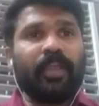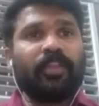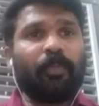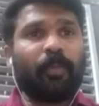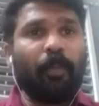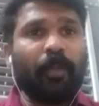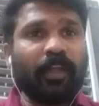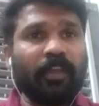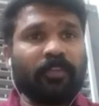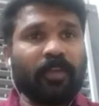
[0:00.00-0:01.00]
The
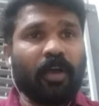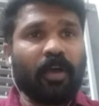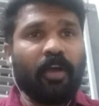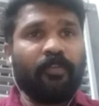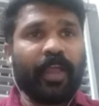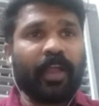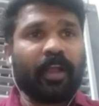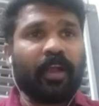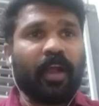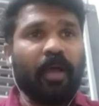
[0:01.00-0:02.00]
properties of a
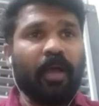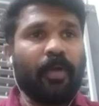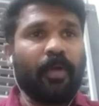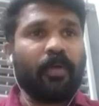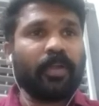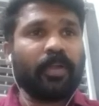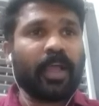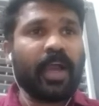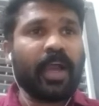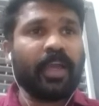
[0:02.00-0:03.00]
compound
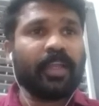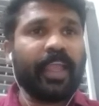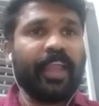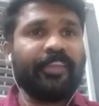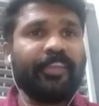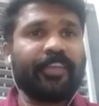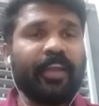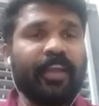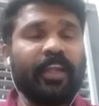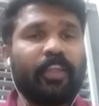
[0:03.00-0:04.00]
are
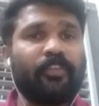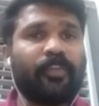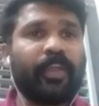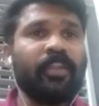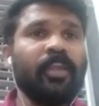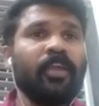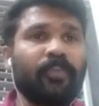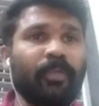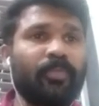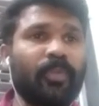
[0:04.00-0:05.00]
entirely different
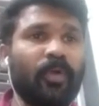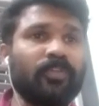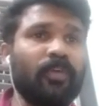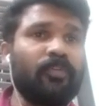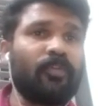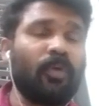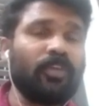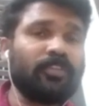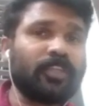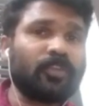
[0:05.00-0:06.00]
from those of
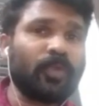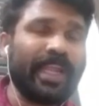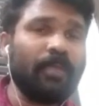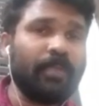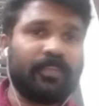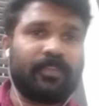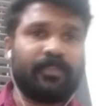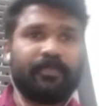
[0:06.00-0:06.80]
constituent elements.